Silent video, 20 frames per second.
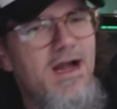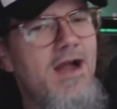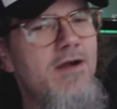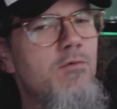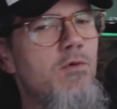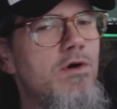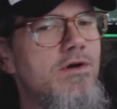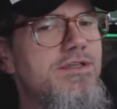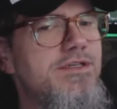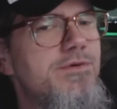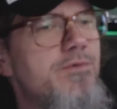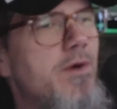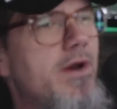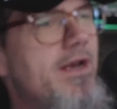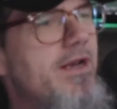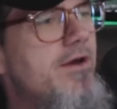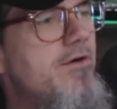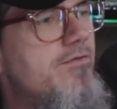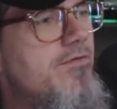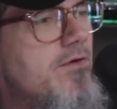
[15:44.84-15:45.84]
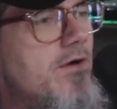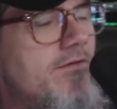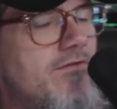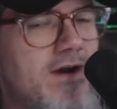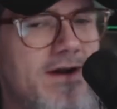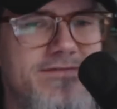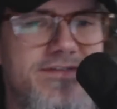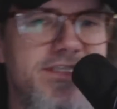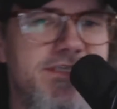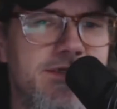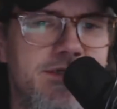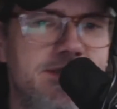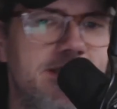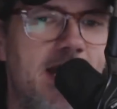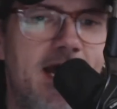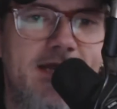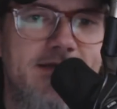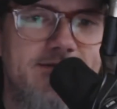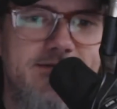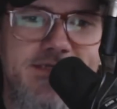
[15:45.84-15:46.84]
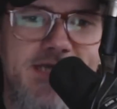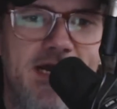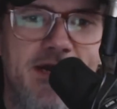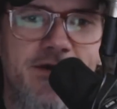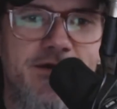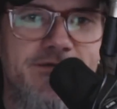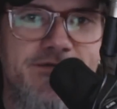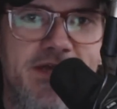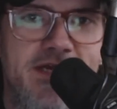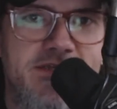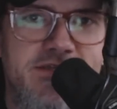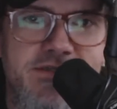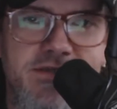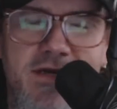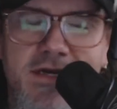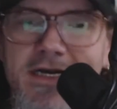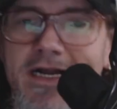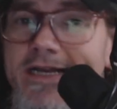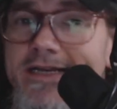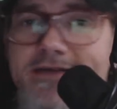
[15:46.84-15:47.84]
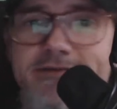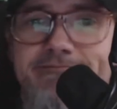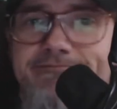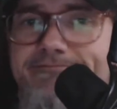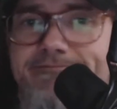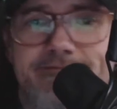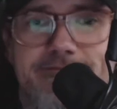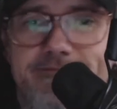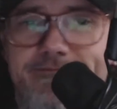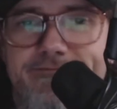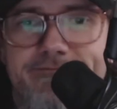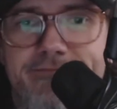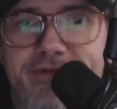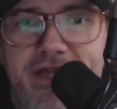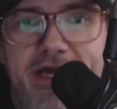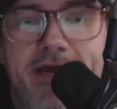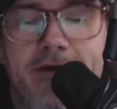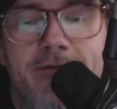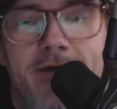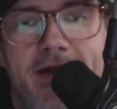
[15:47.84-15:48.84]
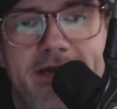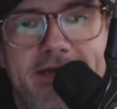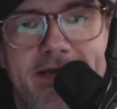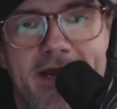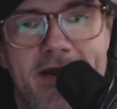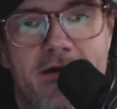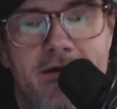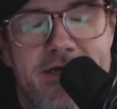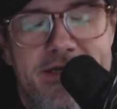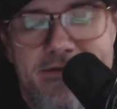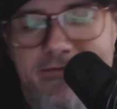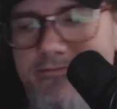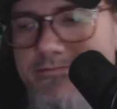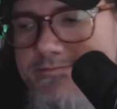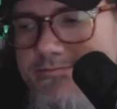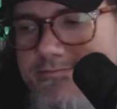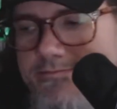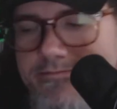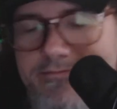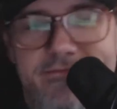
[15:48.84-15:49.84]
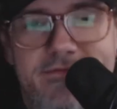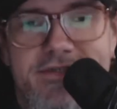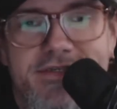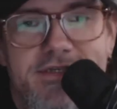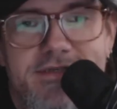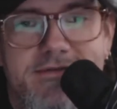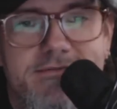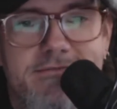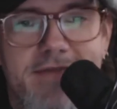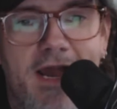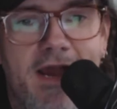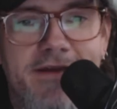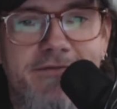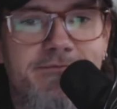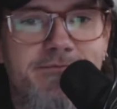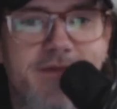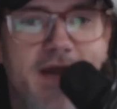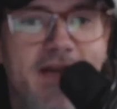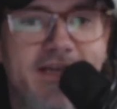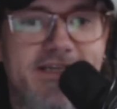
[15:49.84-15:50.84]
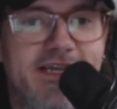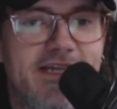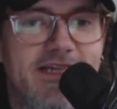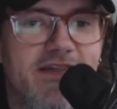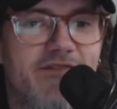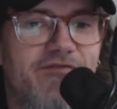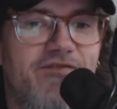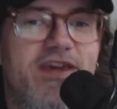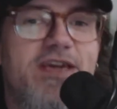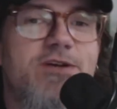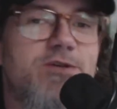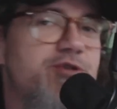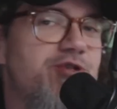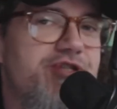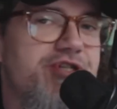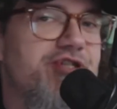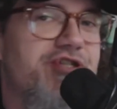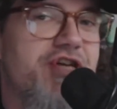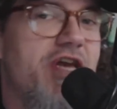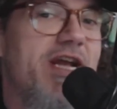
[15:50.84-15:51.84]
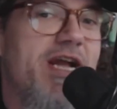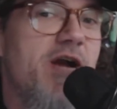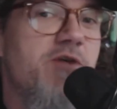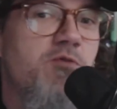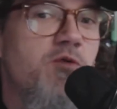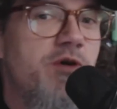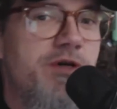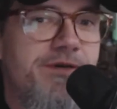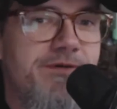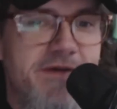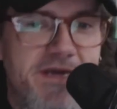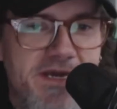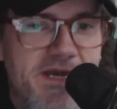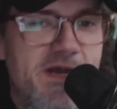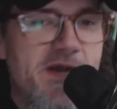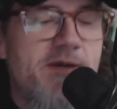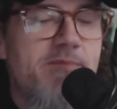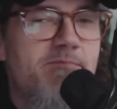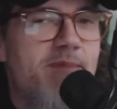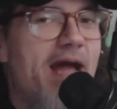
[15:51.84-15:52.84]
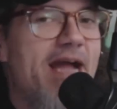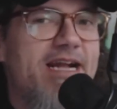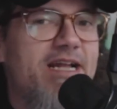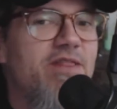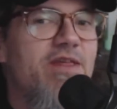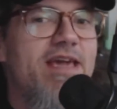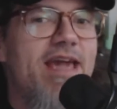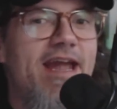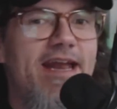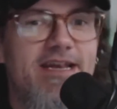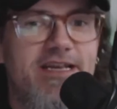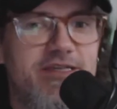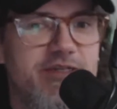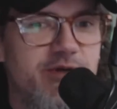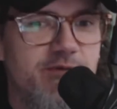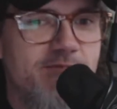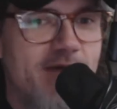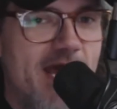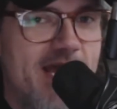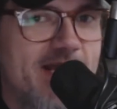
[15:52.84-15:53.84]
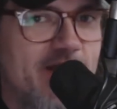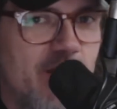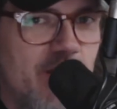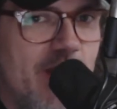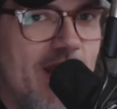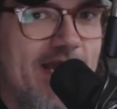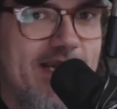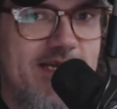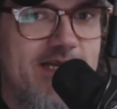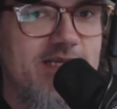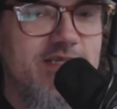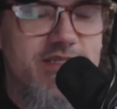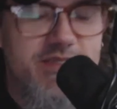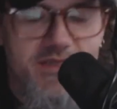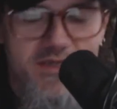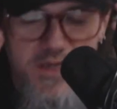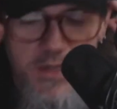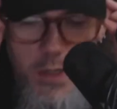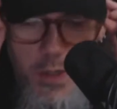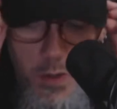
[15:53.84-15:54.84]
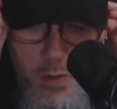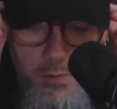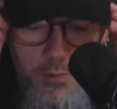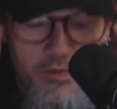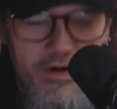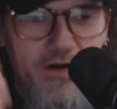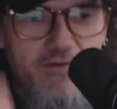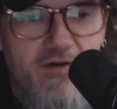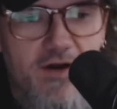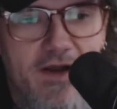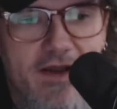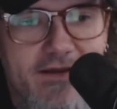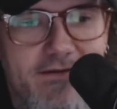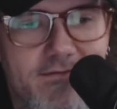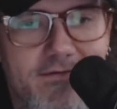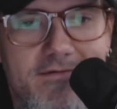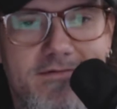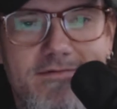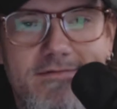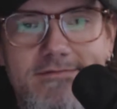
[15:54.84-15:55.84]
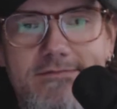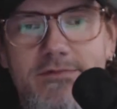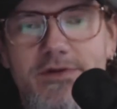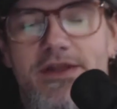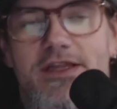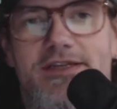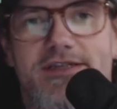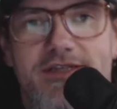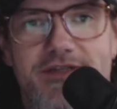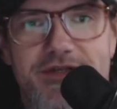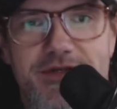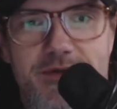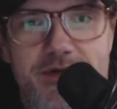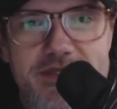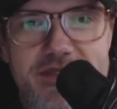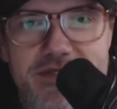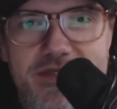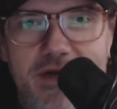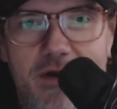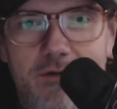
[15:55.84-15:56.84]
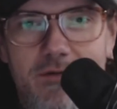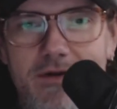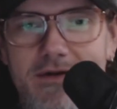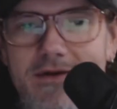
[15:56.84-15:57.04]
worked in radio forever. I'm still not tired of that song. I could play it right now, and it just, I get the feels just like I would back in the 80s or back in the 90s whenever I would listen to it. So